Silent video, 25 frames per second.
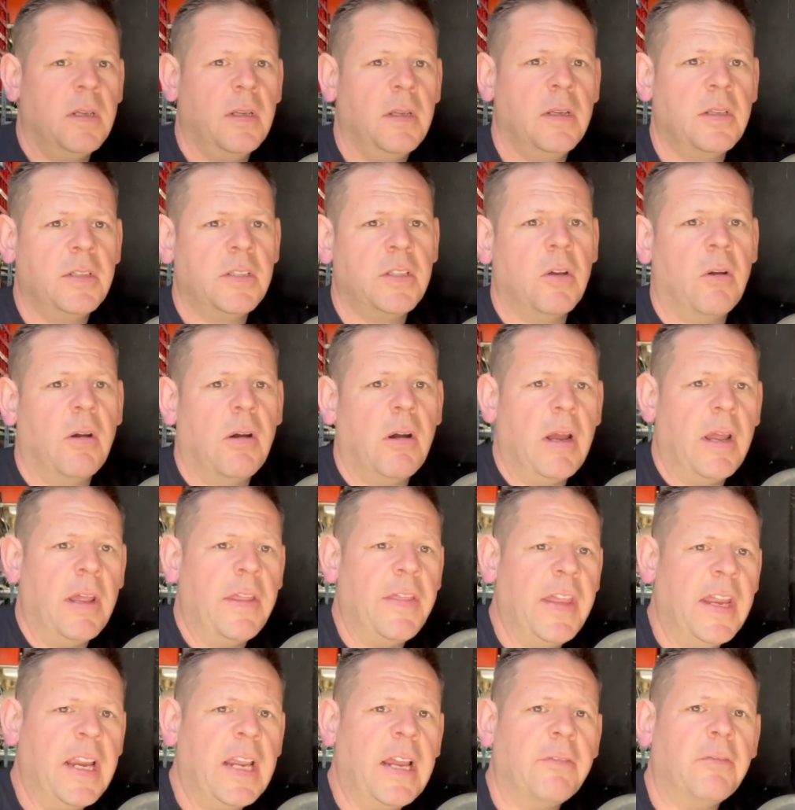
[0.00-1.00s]
So I
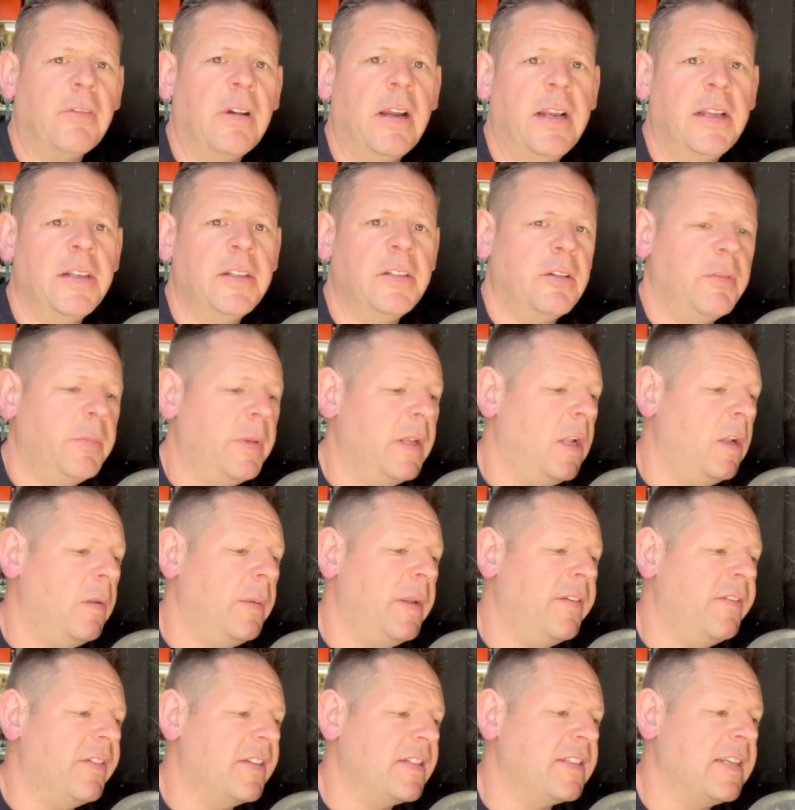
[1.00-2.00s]
think I've run into a little
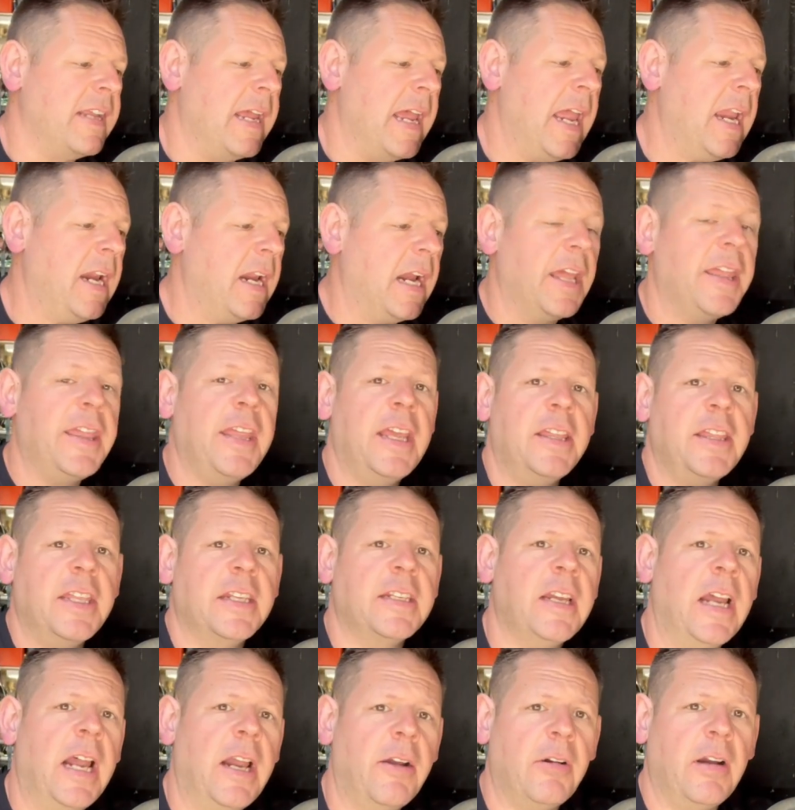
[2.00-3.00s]
bit of a snag. I think the
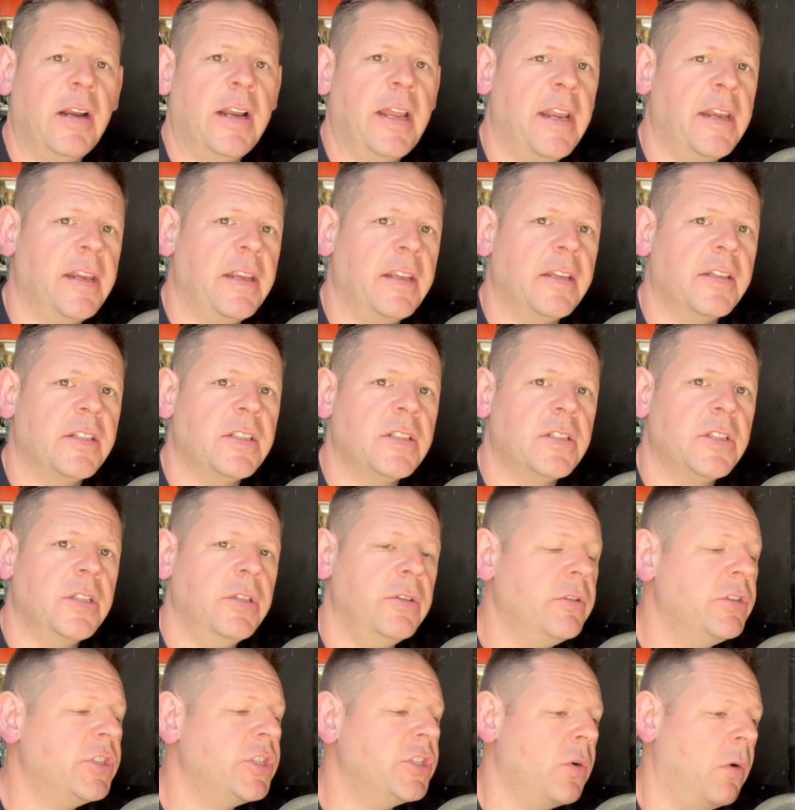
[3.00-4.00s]
tie rod end is
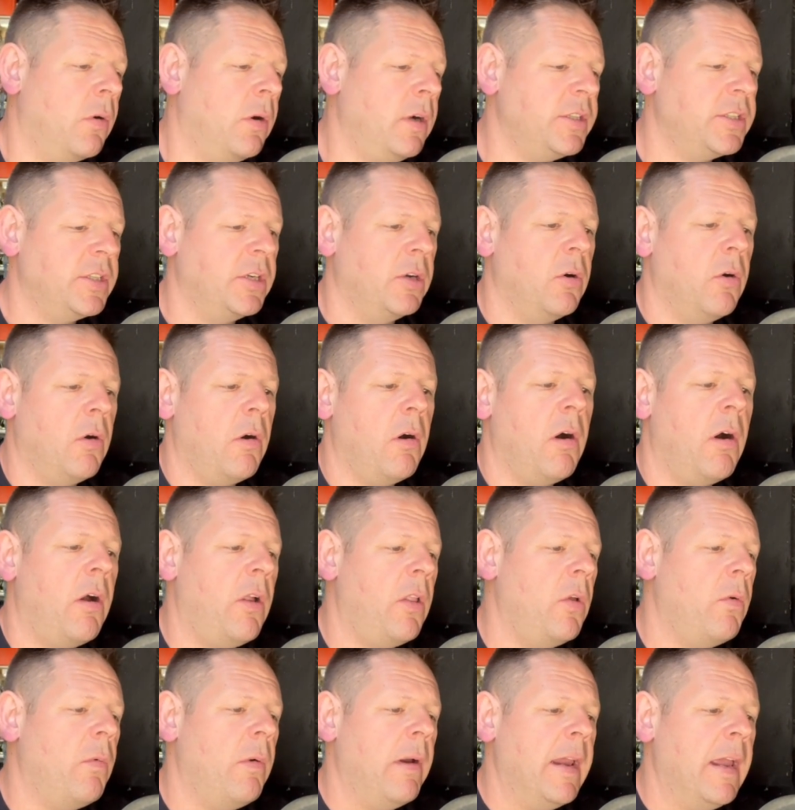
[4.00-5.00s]
too short to go all
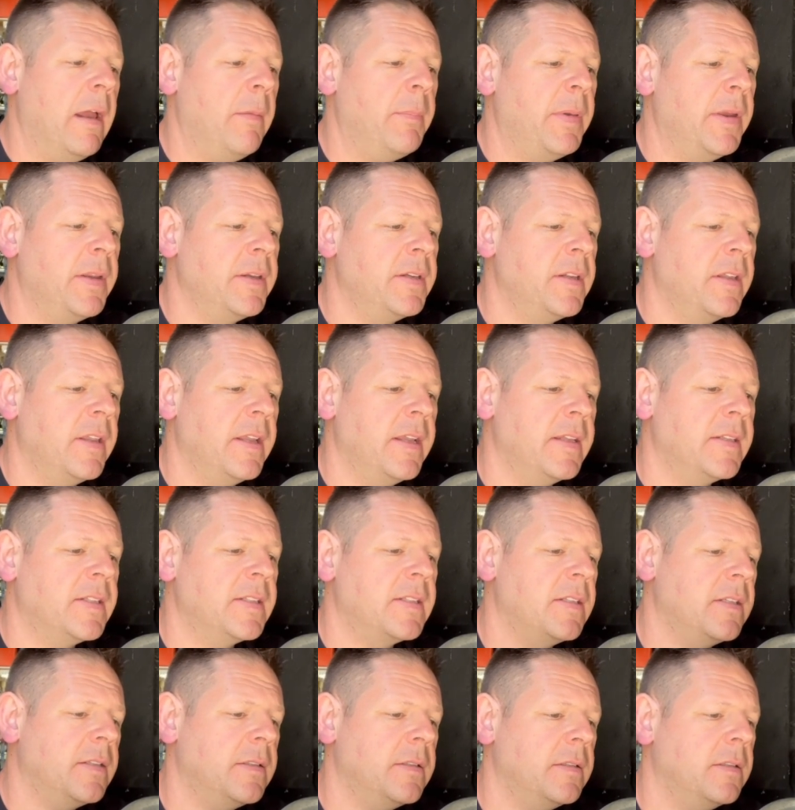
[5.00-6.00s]
the way up into
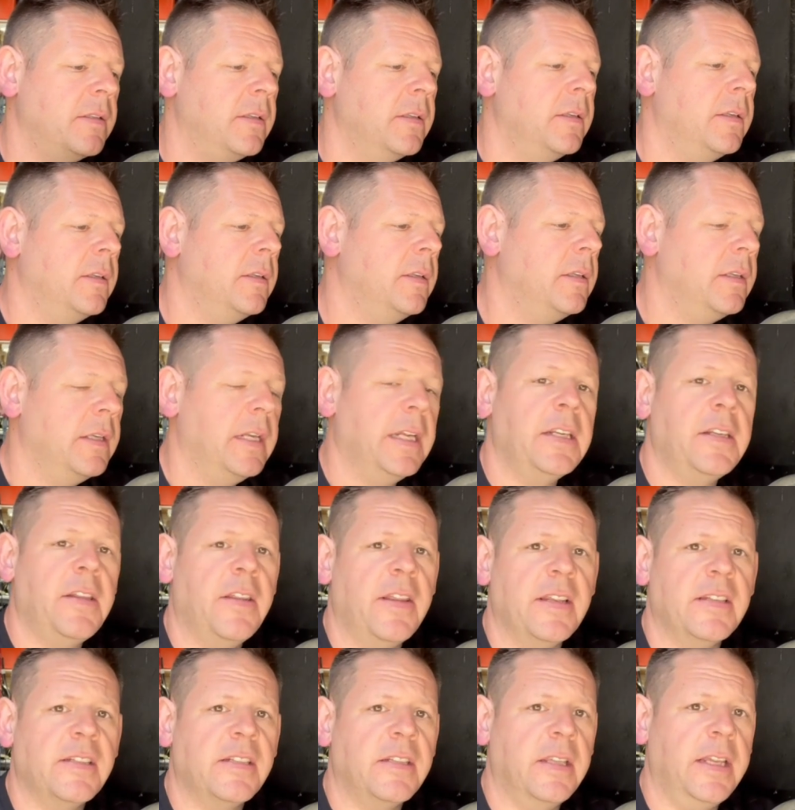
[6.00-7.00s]
this
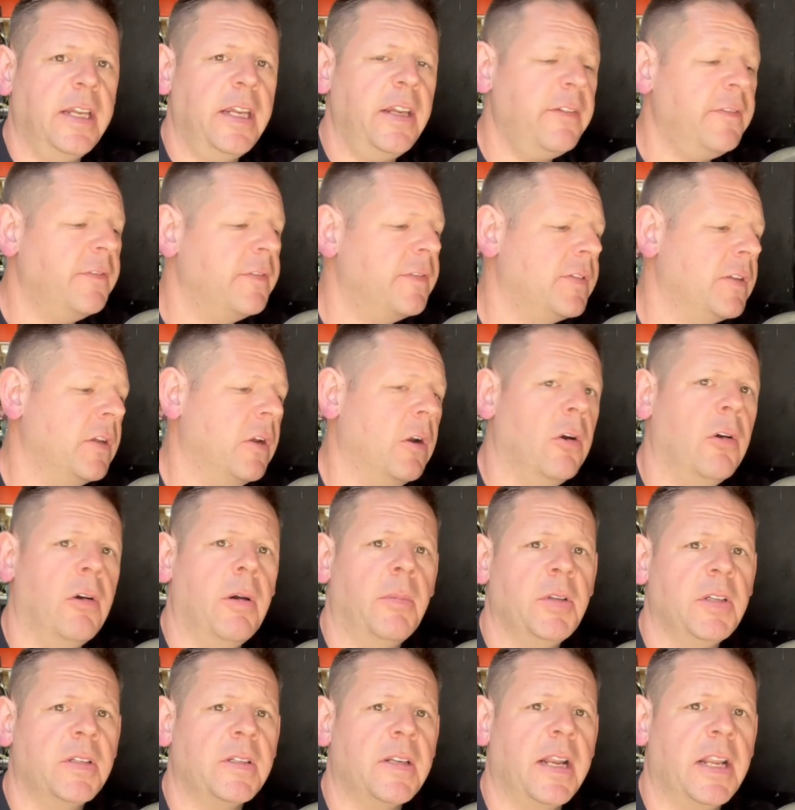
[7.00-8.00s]
sleeve. So
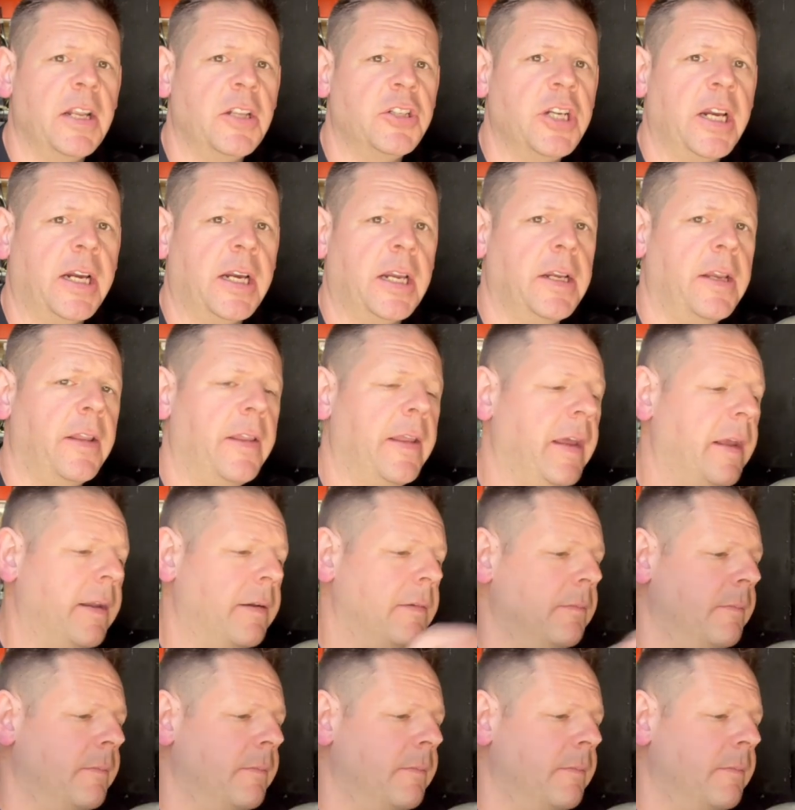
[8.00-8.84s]
I'm just going to check into that.